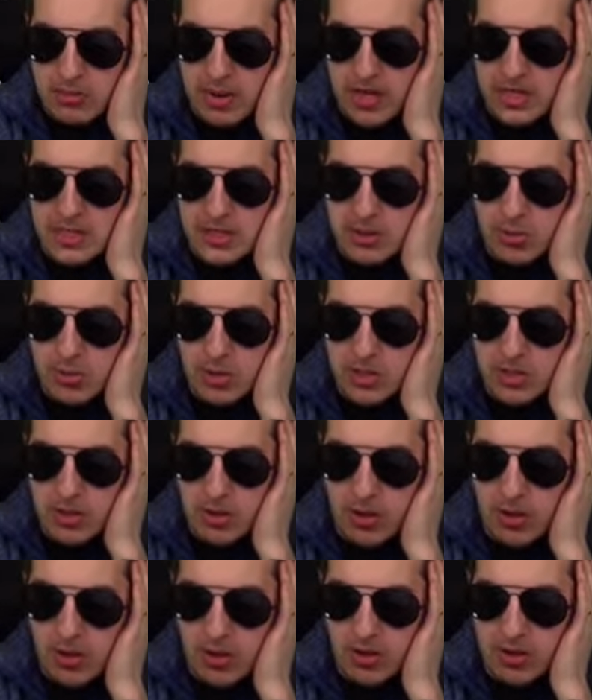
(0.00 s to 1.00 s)
Mess with
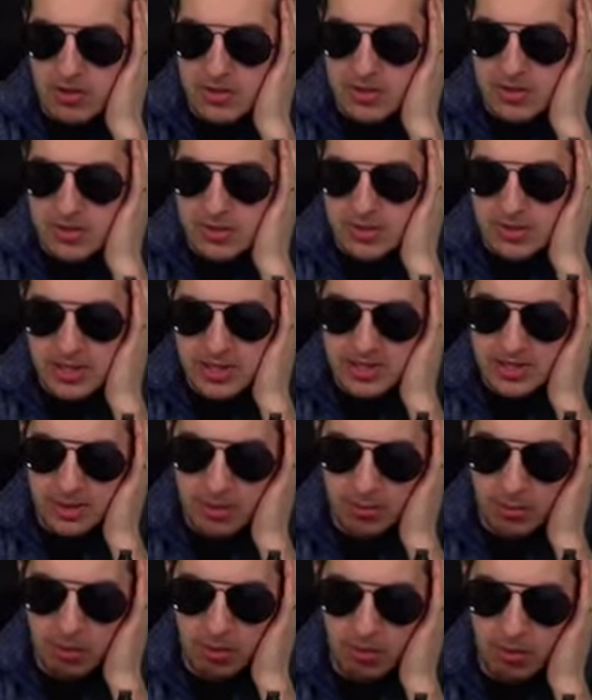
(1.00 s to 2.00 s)
the honk, you get the
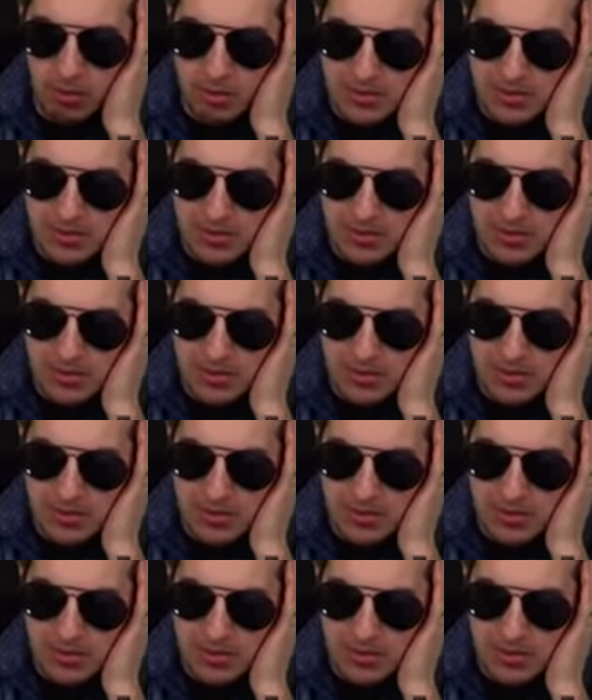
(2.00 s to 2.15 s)
bonk.